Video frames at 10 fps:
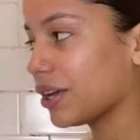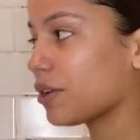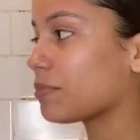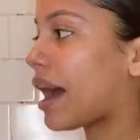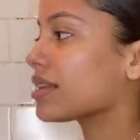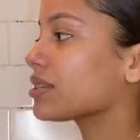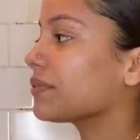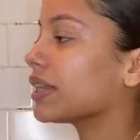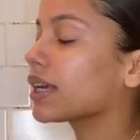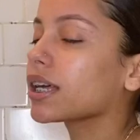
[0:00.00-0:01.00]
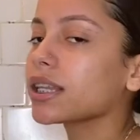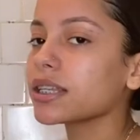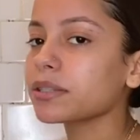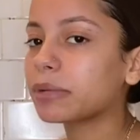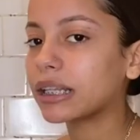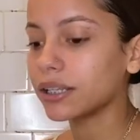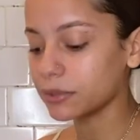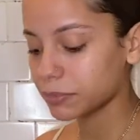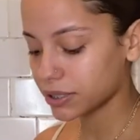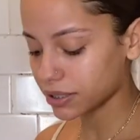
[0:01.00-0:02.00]
But I just feel like it cleans my
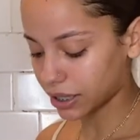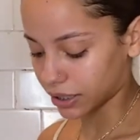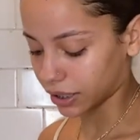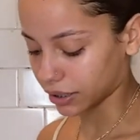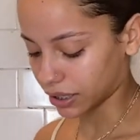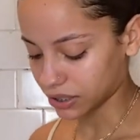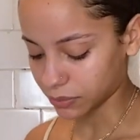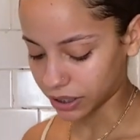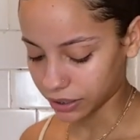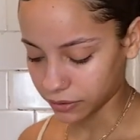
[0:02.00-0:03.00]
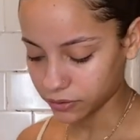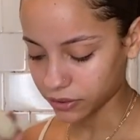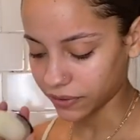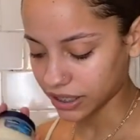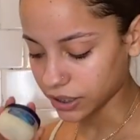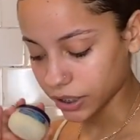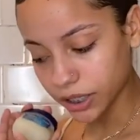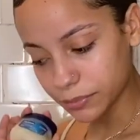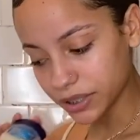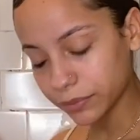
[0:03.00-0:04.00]
lips, and then that's when I, the last thing
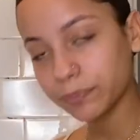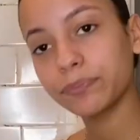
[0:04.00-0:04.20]
comes in.